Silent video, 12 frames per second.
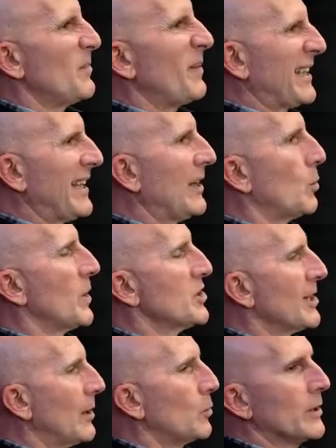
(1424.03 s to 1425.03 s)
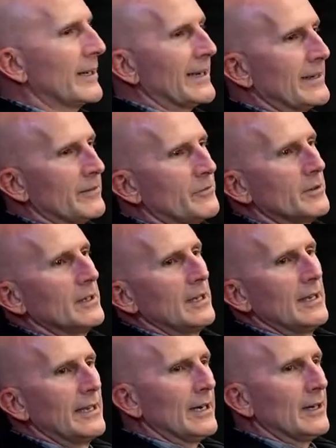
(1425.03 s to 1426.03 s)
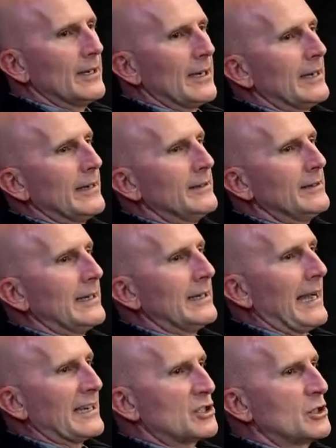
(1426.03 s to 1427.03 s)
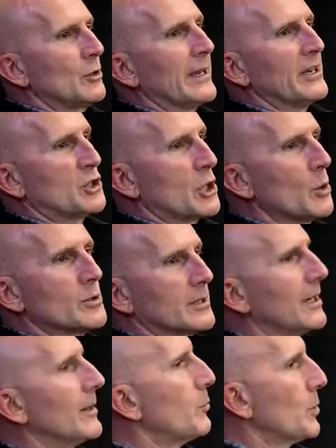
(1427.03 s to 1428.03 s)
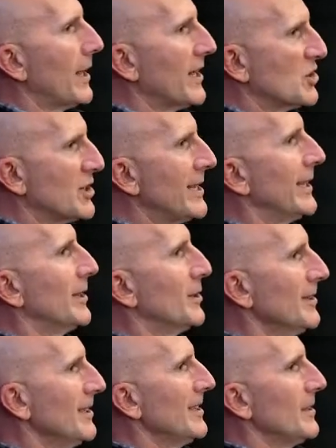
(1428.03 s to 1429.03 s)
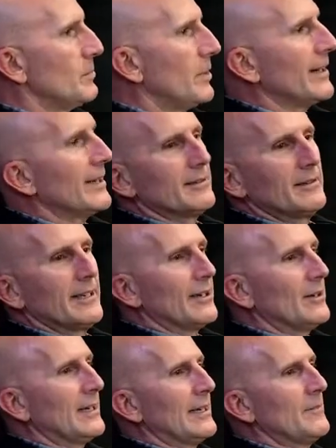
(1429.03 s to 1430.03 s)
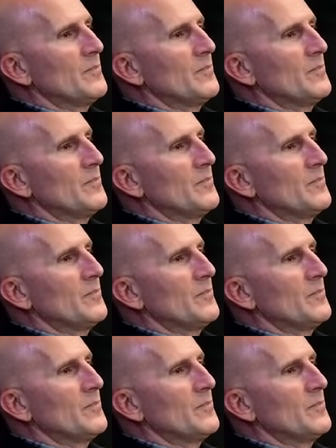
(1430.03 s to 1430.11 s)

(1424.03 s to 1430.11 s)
I kind of wish I would have. You know, I, I, still get choked up when I see it, but you know, uh,